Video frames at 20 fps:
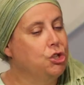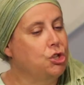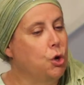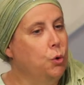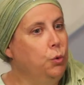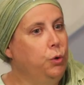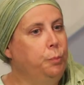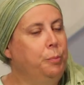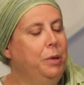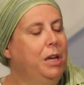
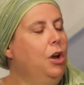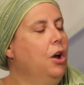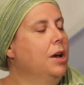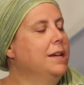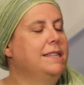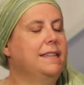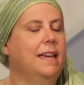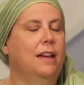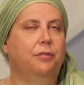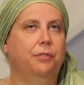So
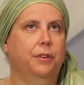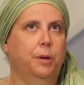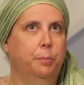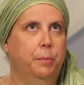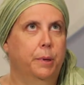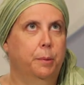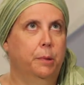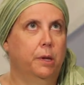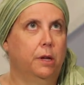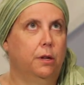because every
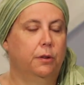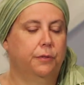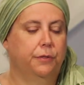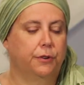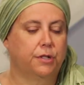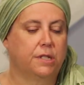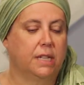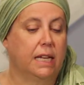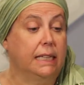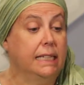biblical
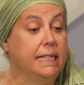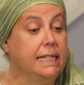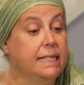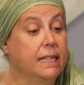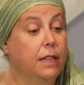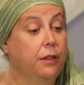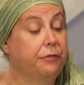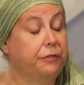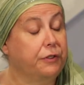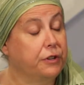verse, at least
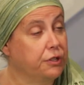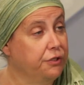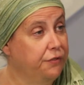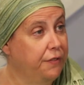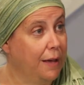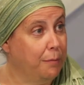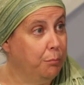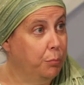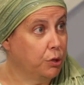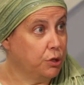in the first
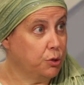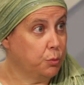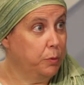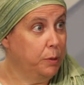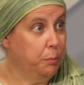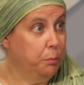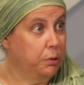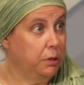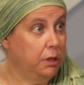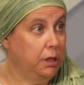five books,
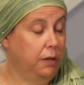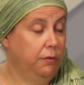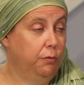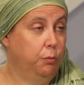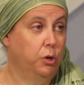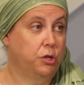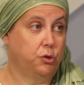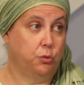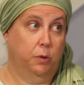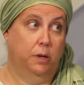we believe
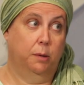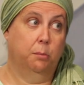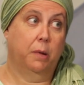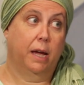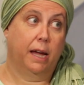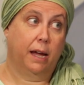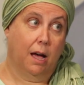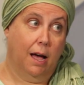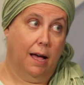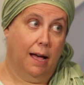was written
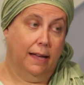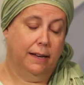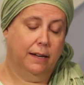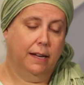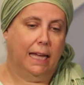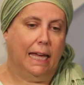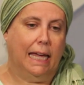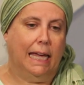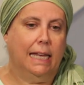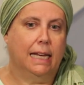by God,
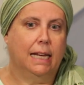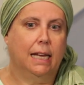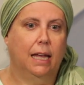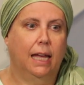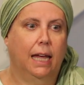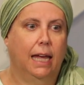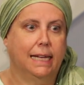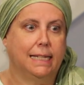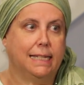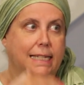it
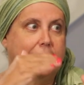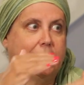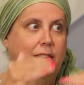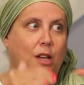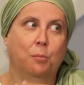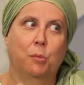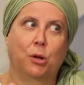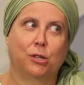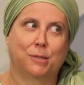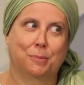exists
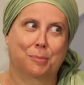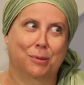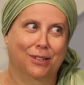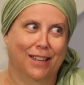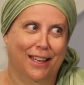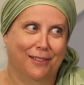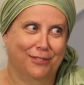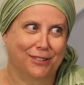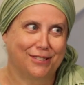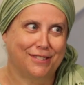on multiple
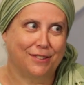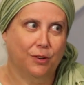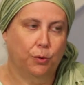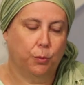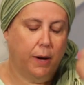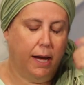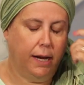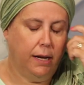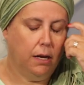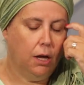levels,
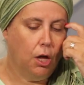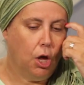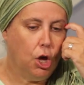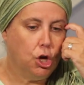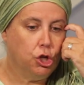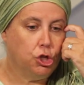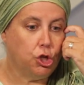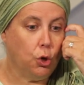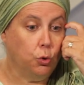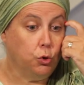right?
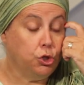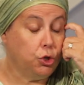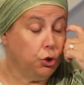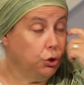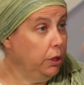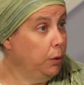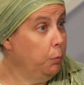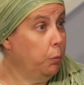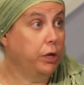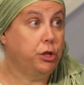So
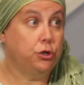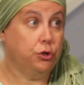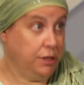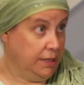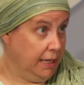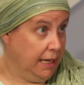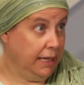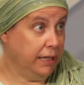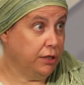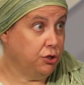certainly what you're
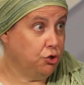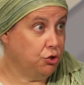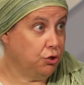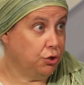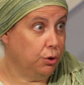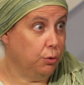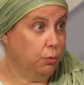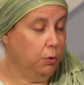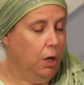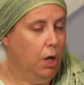saying is
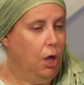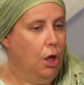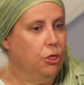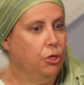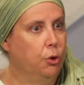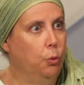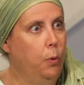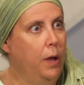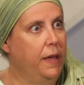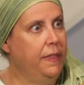true.
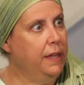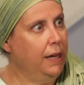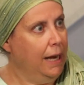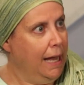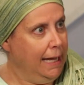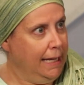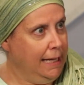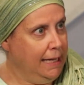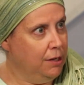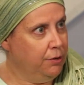The way that
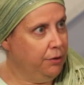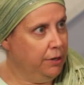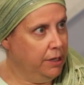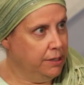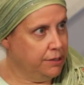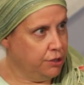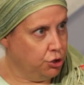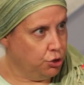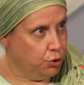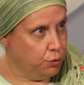I hear it
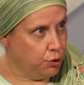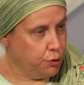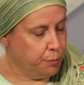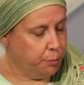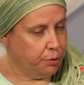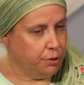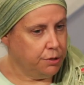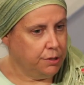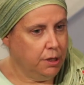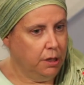as a Jewish
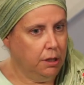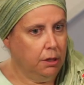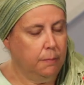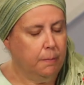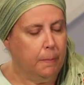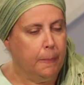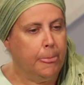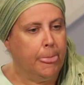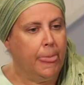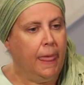
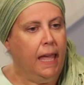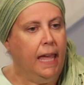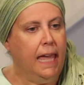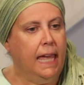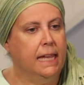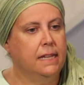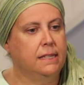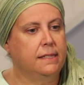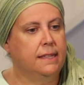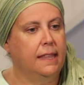person
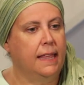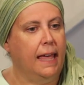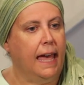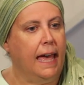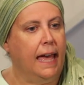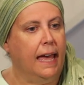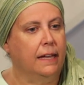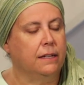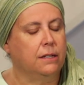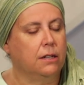is
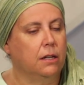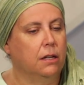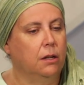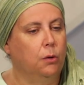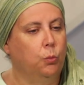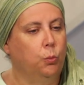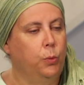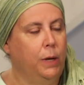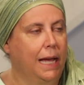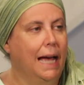that
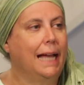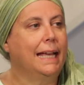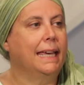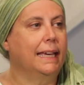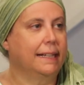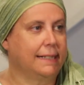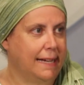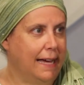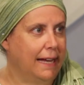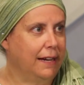we got
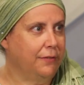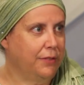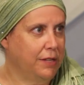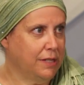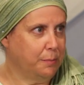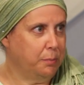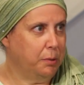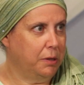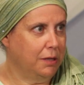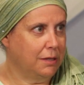kicked out of
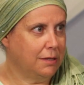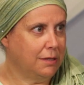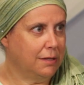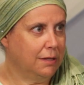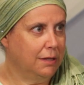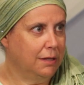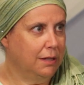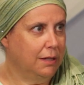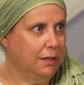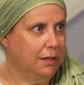this place.